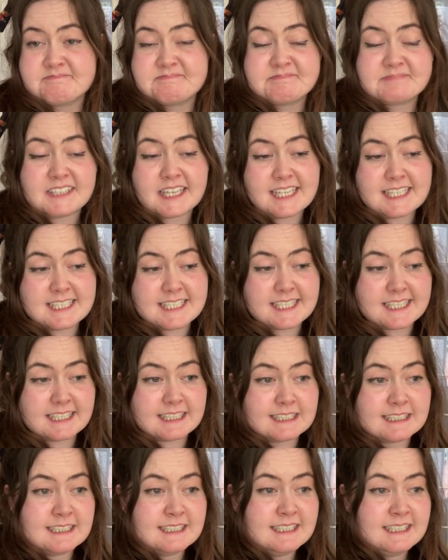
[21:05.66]
Hate it.
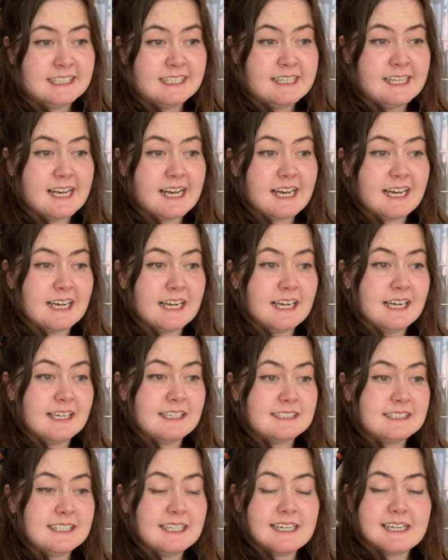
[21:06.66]

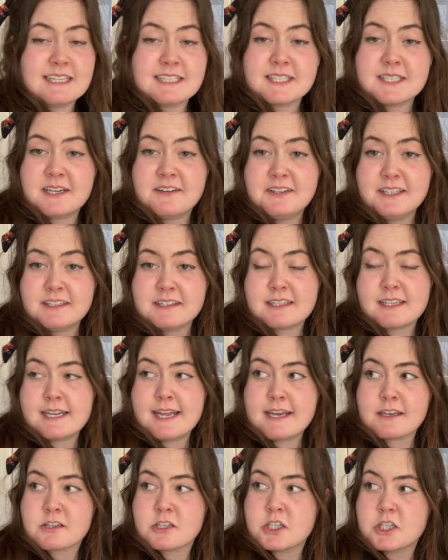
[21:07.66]
Yeah, so I think the
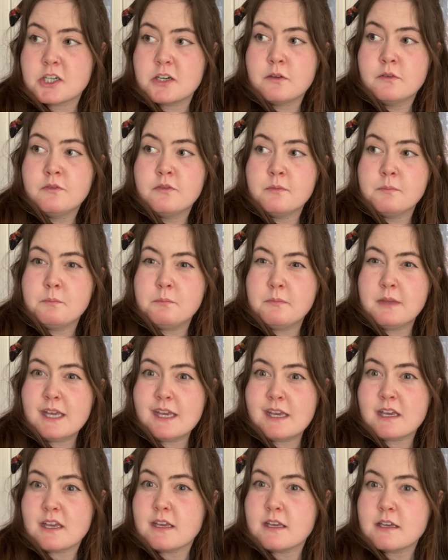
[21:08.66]
next show for
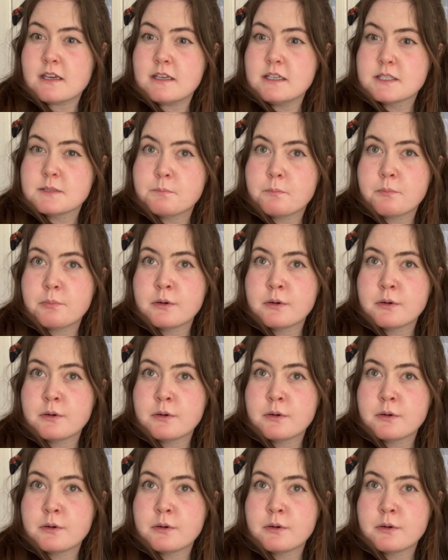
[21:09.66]
me is